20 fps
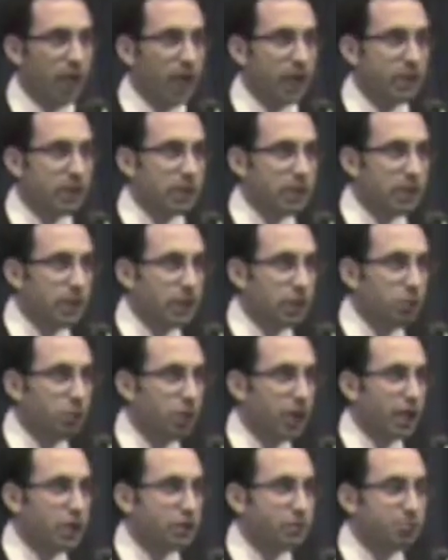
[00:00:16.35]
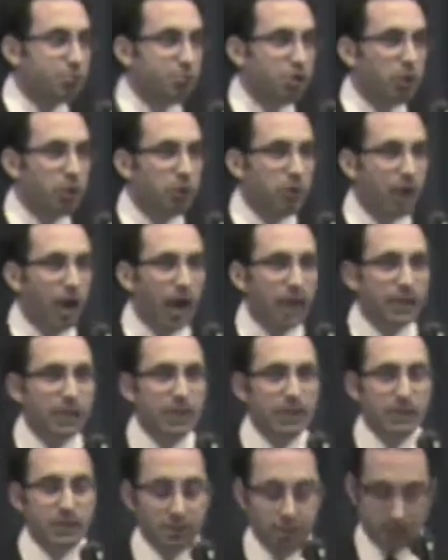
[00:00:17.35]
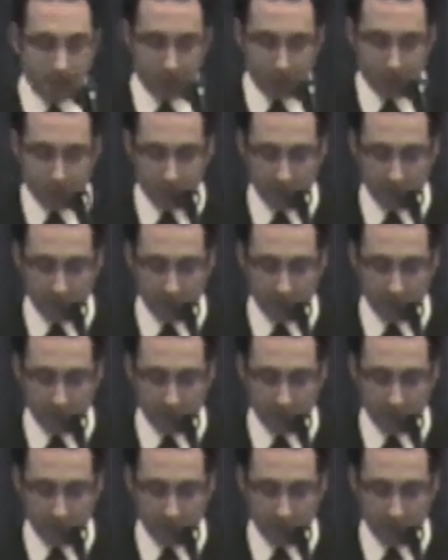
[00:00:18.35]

at the Cives Pro IE's dinner